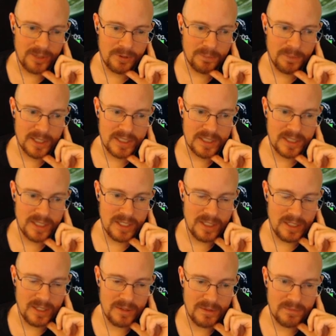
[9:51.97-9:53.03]
replaced
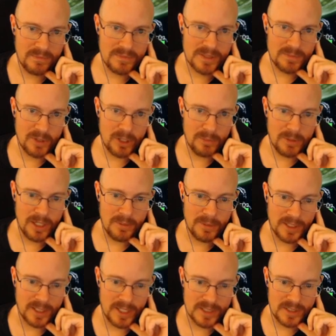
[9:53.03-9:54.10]
the small bomb,
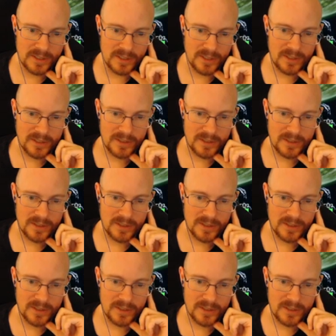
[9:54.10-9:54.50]
I guess, huh?